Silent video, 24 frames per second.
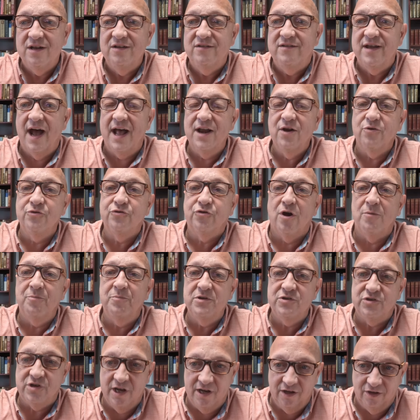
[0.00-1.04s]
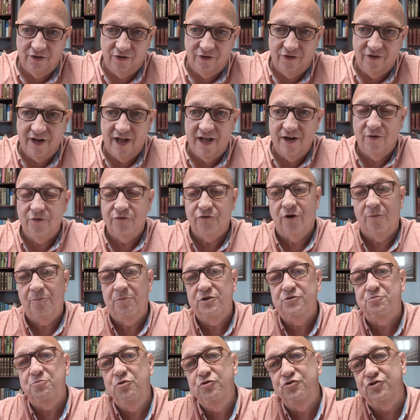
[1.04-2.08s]
Donald Trump is Hitler, Donald Trump
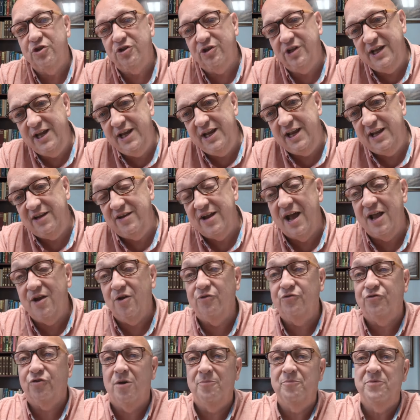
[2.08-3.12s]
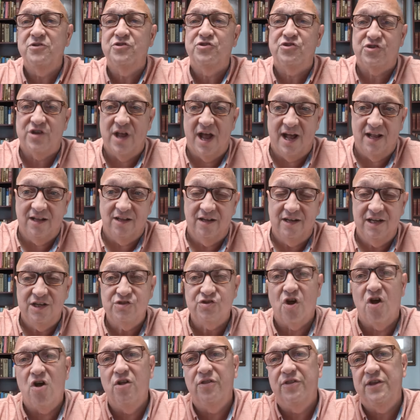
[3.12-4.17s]
is Mussolini, Donald Trump is Stalin,
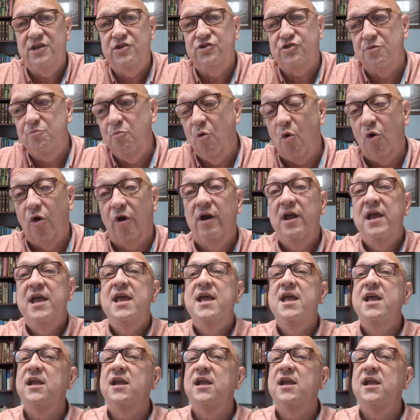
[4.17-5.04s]
he's all these and more.